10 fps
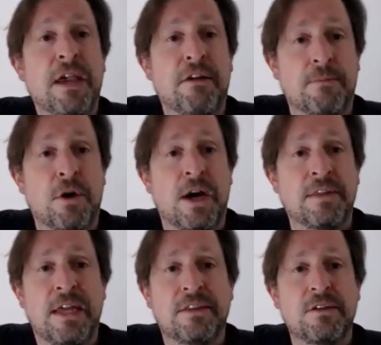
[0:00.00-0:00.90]
to bear in
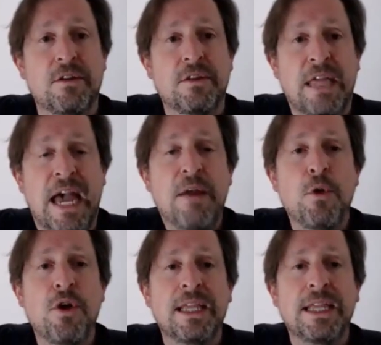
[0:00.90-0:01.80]
mind, that they
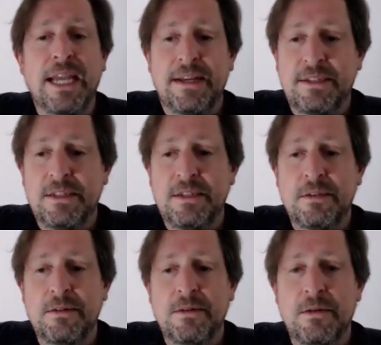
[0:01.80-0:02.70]
were elected
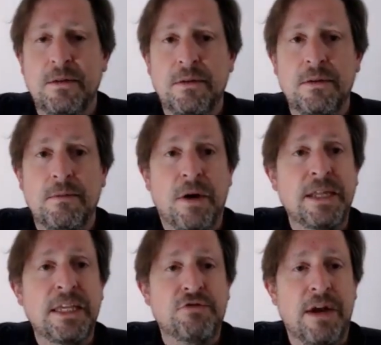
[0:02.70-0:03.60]
by
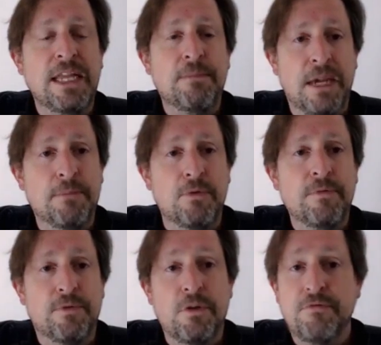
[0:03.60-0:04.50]
the Israeli people
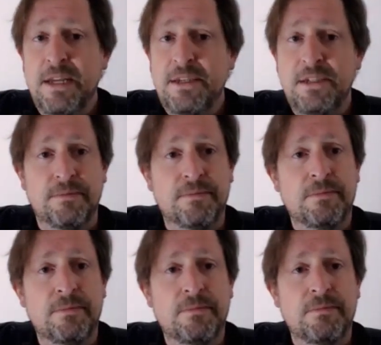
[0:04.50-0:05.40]
for a reason,
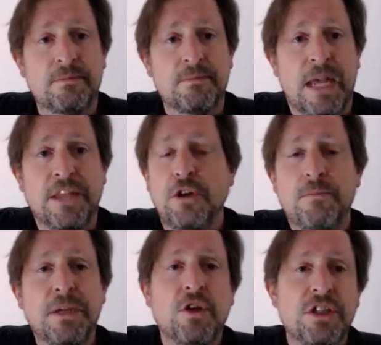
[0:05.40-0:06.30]
and
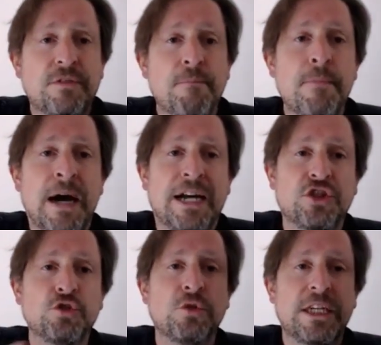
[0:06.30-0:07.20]
not because of
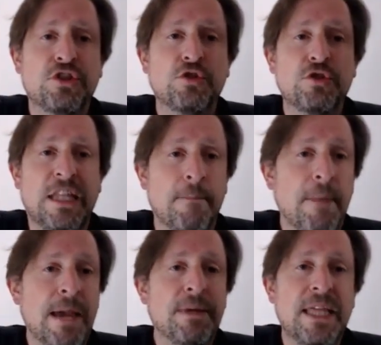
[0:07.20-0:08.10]
marginal issues that
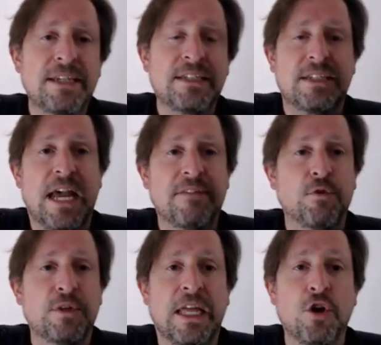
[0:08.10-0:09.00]
maybe they stand
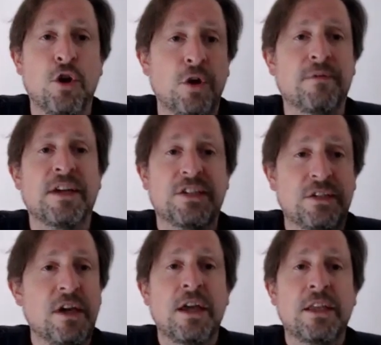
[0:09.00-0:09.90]
for that not all of us
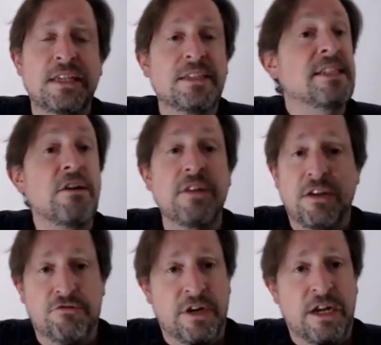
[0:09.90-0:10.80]
necessarily
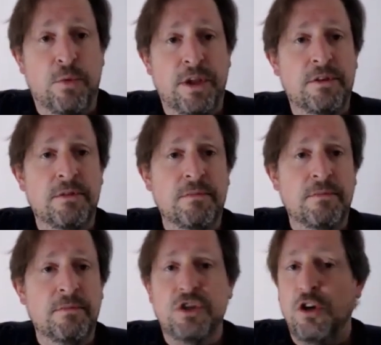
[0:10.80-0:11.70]
agree with,
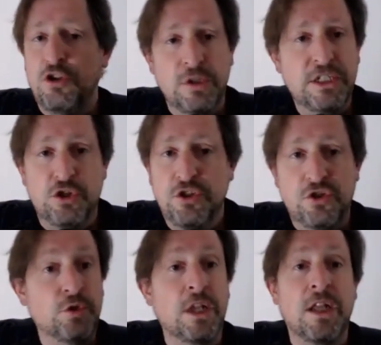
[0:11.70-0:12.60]
social issues
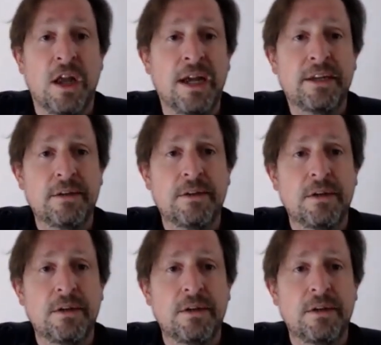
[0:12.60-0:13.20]
or the like,